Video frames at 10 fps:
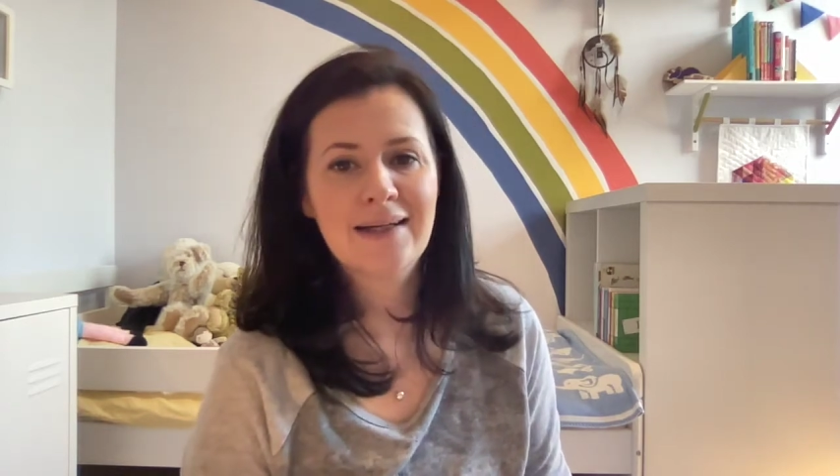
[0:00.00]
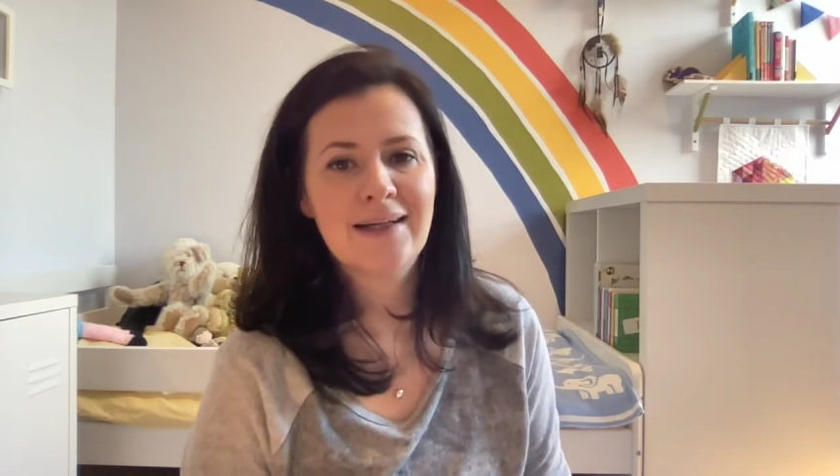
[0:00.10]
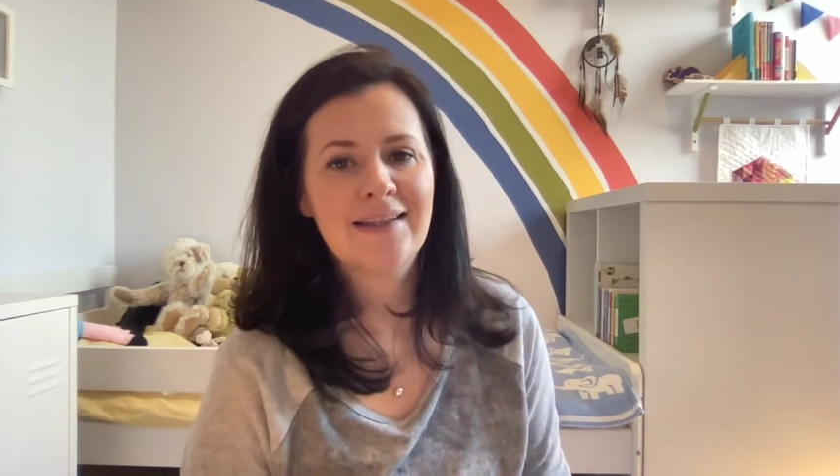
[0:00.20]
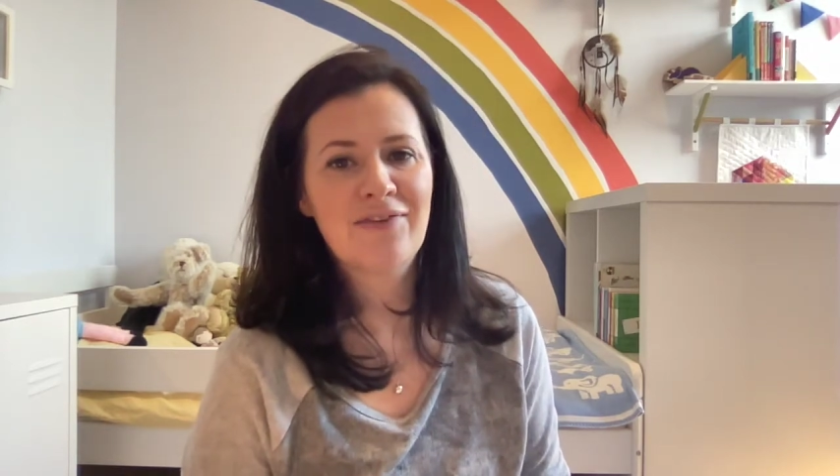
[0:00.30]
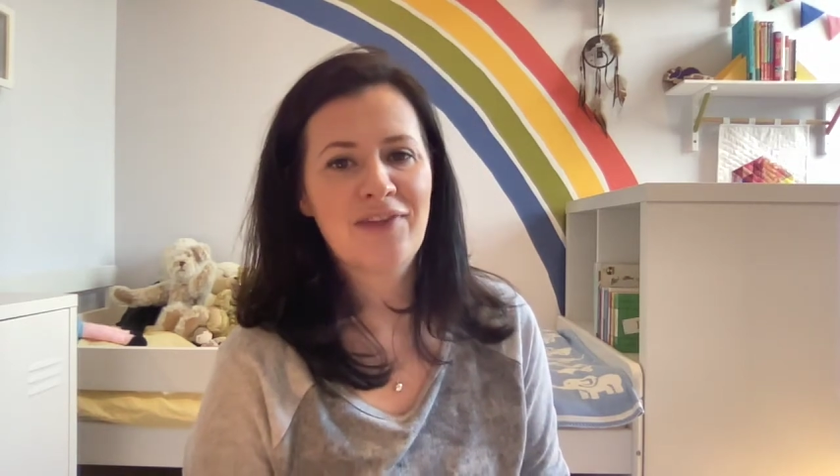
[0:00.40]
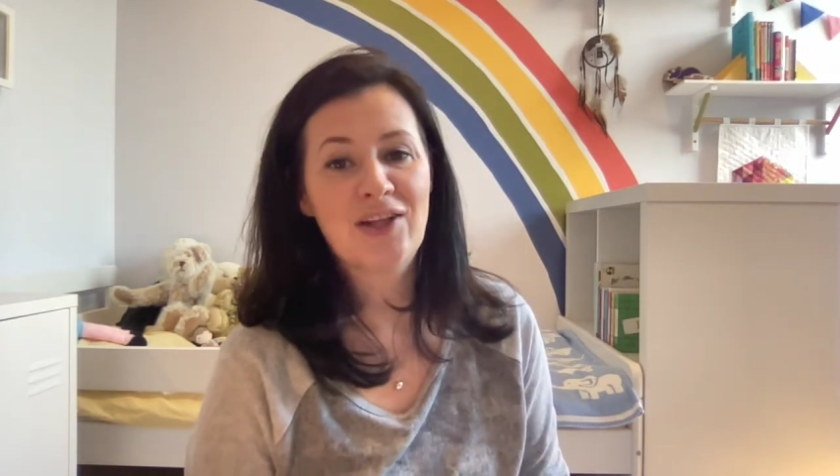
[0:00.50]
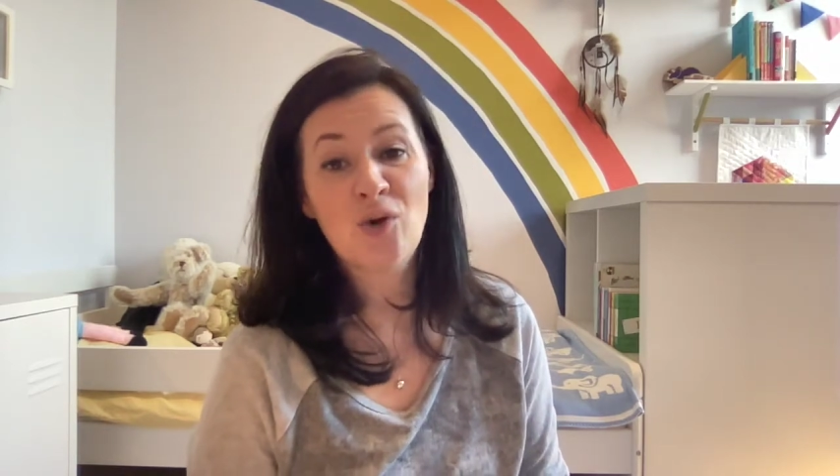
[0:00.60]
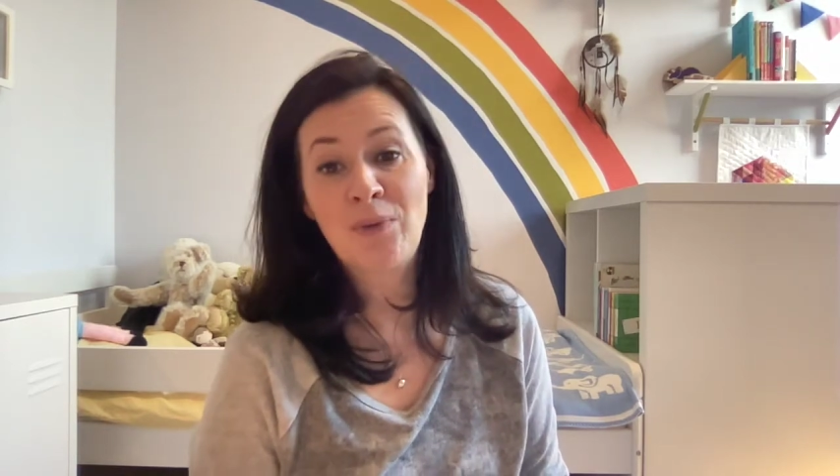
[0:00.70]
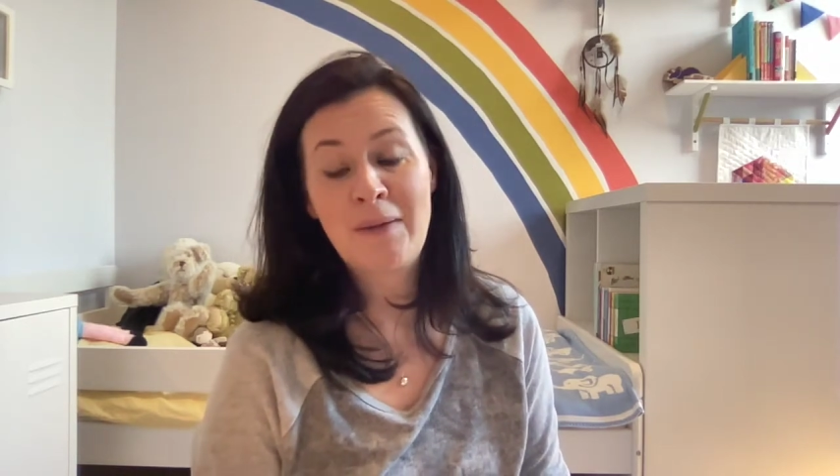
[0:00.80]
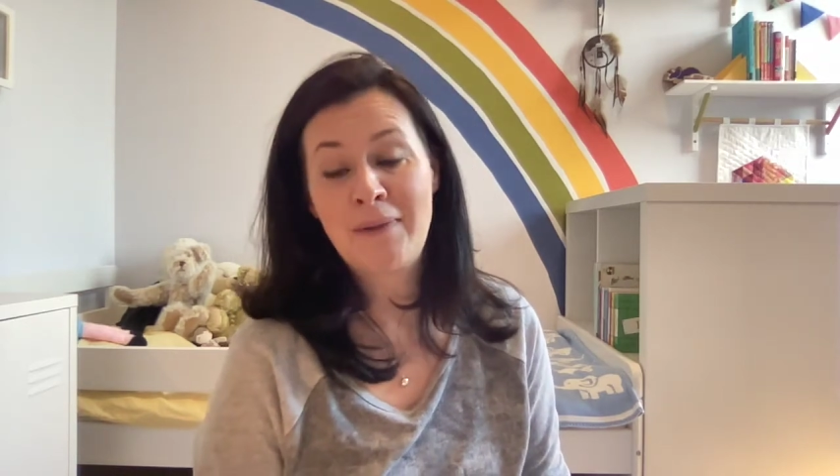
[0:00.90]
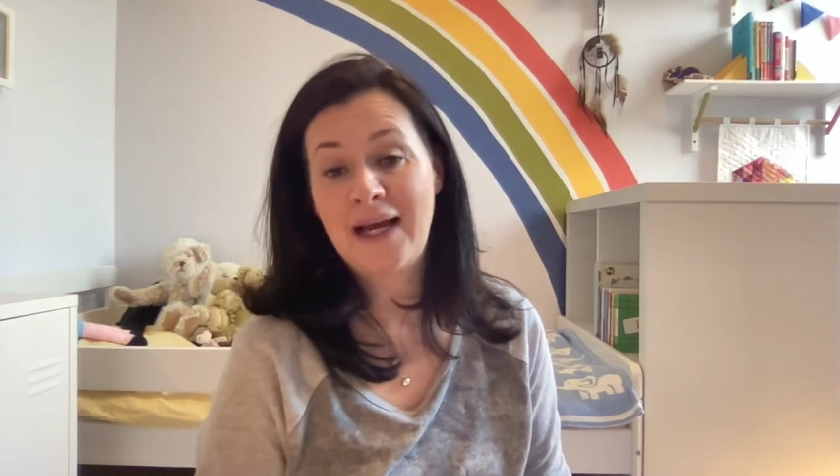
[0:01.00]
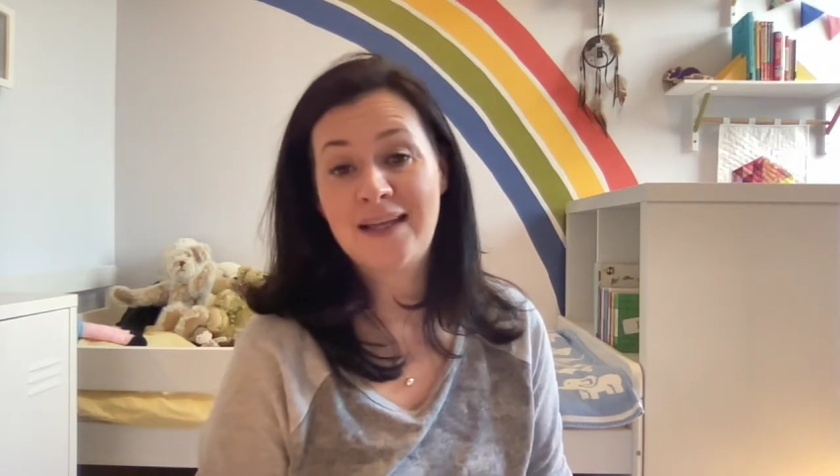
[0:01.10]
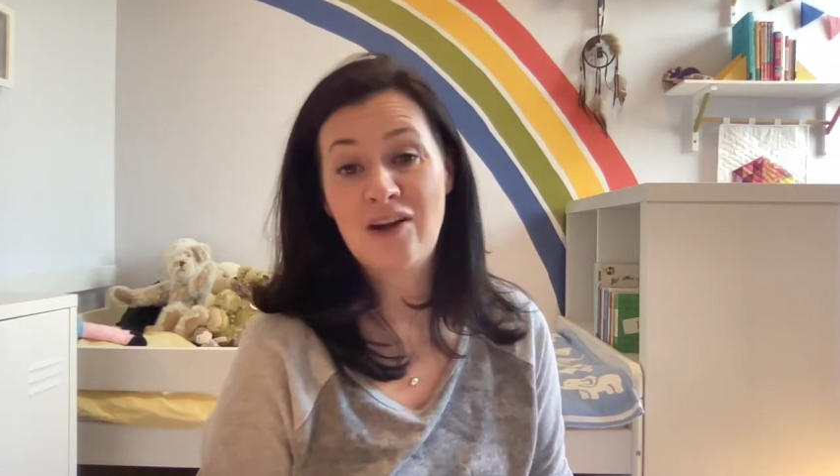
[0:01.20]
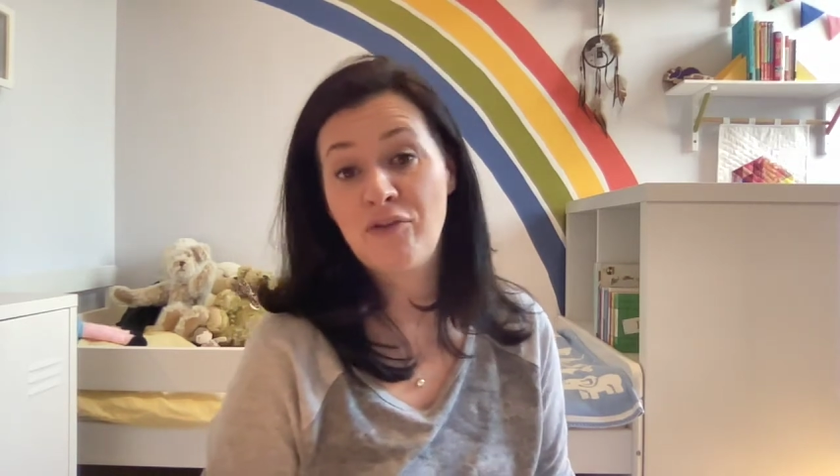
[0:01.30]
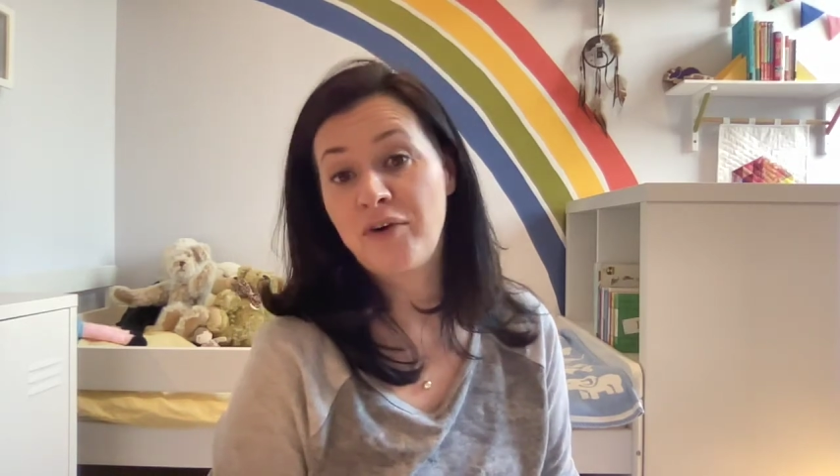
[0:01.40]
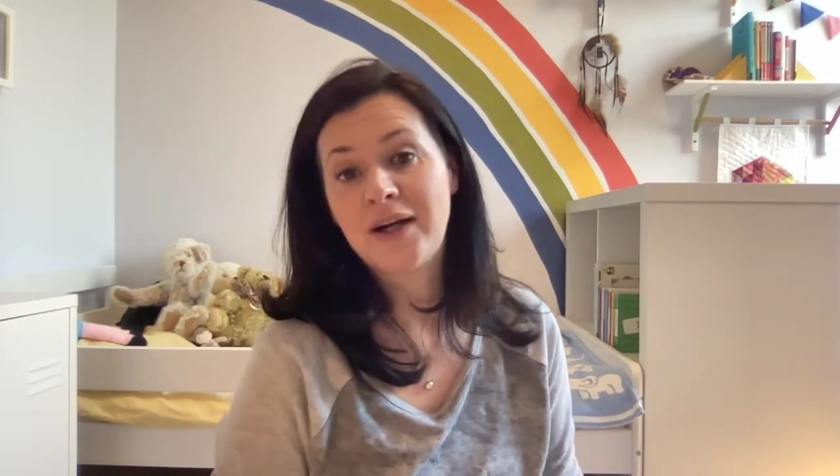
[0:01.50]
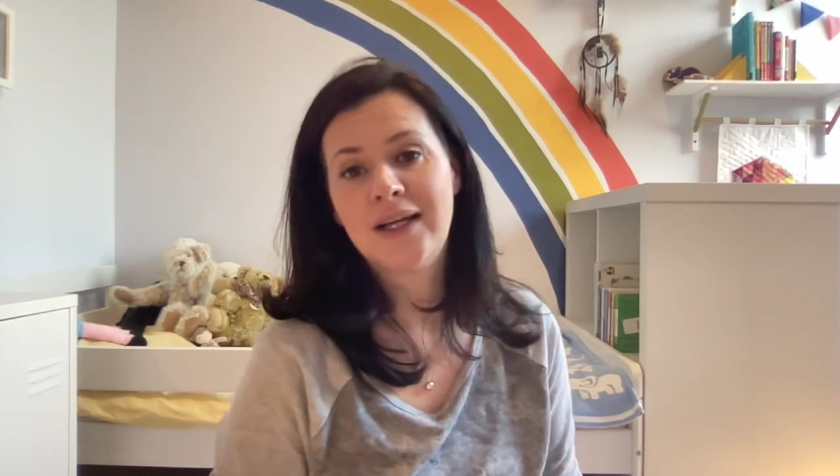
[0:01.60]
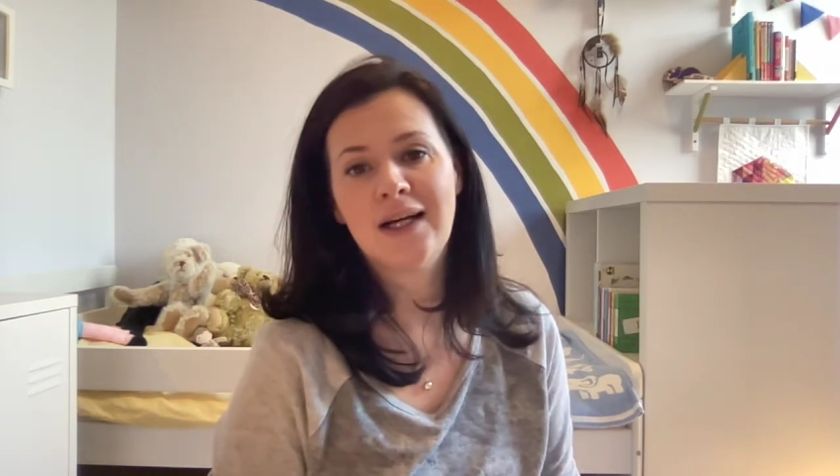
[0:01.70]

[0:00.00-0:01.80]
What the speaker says: and if they're not plain black and they're a funky